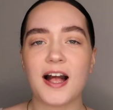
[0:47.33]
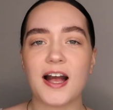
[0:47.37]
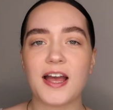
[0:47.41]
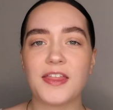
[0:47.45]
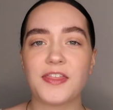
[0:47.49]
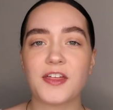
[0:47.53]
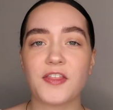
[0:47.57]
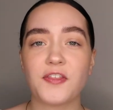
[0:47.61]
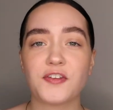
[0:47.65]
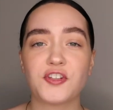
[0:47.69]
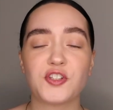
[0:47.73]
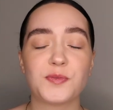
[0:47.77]

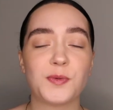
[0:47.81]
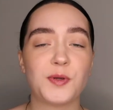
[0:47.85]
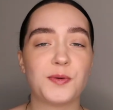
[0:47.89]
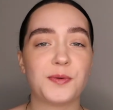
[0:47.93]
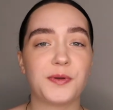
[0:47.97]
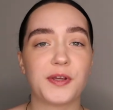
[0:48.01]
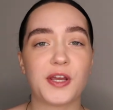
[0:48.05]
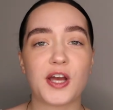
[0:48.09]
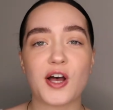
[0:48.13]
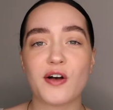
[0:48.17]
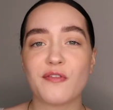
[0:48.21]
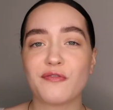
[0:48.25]
I thought this would be
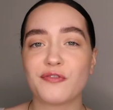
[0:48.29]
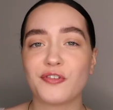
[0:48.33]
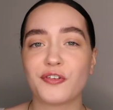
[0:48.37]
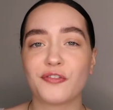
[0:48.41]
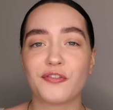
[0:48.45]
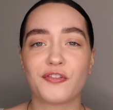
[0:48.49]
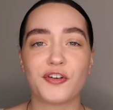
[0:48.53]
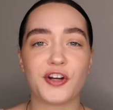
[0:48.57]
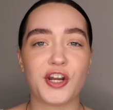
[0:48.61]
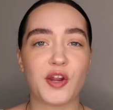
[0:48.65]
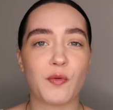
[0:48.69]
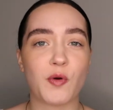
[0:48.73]
really
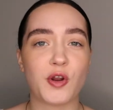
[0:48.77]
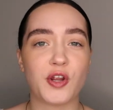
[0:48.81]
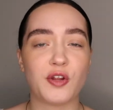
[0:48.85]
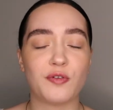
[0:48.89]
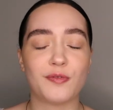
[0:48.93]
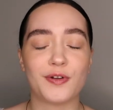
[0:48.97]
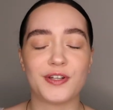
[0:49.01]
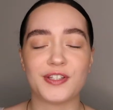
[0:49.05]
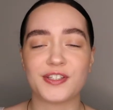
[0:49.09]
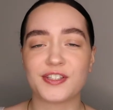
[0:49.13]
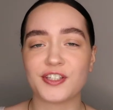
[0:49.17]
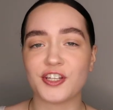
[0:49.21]
helpful for anyone
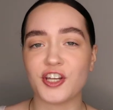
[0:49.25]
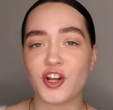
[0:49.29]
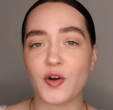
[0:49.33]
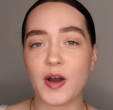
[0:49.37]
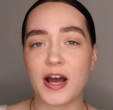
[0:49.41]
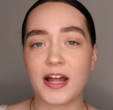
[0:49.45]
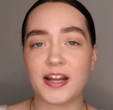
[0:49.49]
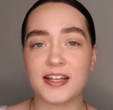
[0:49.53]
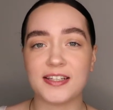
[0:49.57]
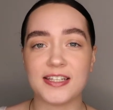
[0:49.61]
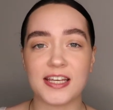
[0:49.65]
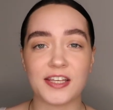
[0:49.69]
who wants to
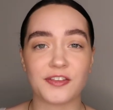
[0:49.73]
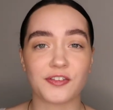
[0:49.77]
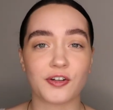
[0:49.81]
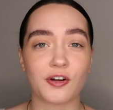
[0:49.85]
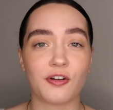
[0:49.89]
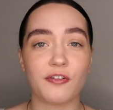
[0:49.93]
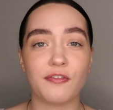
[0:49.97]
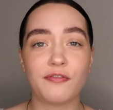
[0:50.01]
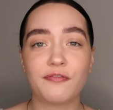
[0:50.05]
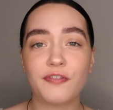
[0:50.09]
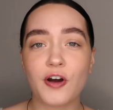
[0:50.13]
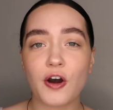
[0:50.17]
know how to take
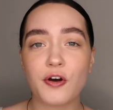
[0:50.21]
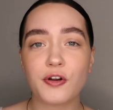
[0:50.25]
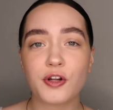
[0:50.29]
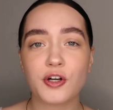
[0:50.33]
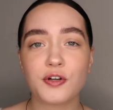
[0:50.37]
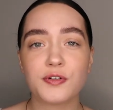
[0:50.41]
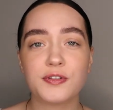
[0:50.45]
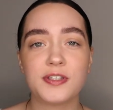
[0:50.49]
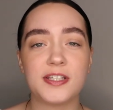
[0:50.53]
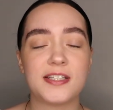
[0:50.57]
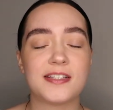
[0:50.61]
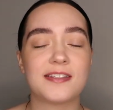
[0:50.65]
their own
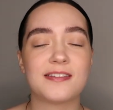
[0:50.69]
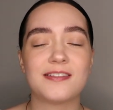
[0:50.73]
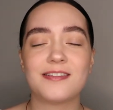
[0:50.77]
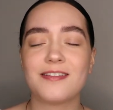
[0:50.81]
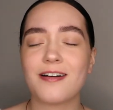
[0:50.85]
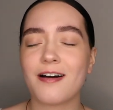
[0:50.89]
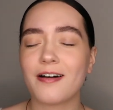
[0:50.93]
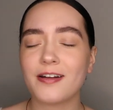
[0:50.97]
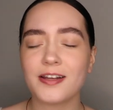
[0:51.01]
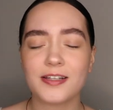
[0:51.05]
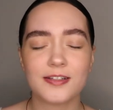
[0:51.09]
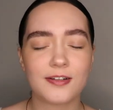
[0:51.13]
photos. It's
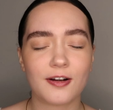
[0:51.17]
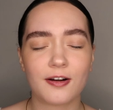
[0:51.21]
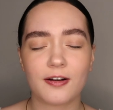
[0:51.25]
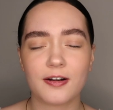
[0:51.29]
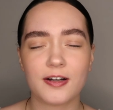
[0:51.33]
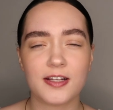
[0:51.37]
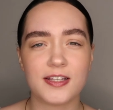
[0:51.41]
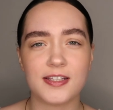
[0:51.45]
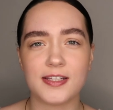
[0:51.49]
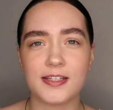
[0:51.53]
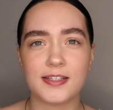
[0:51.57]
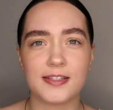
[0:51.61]
not as
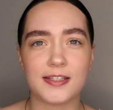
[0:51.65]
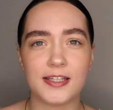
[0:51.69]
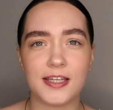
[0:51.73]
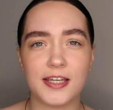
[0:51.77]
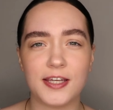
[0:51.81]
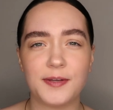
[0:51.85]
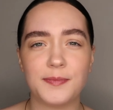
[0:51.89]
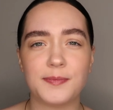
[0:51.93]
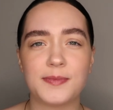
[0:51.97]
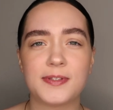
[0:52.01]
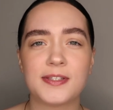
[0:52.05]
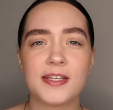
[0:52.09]
hard as it
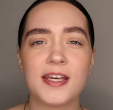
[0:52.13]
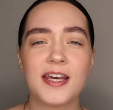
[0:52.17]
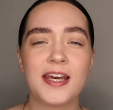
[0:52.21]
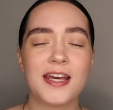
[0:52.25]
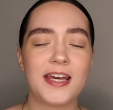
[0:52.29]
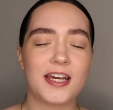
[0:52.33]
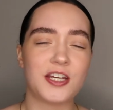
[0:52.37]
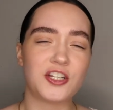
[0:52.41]
seems.